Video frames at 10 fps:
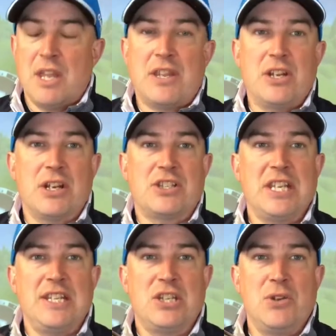Then you've got
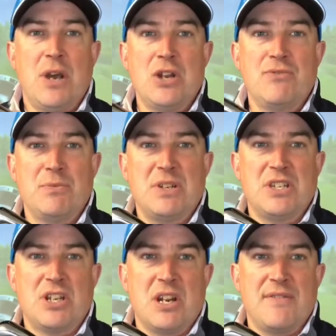the T200, which
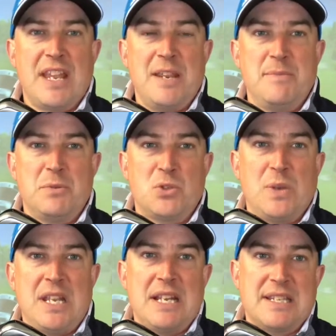is kind of aimed
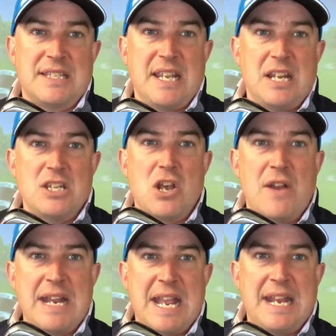between, let's say, the
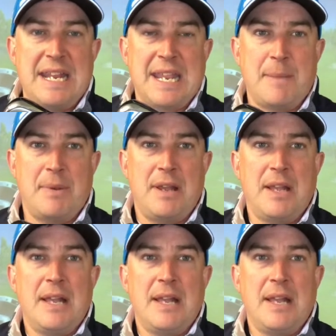9 handicapper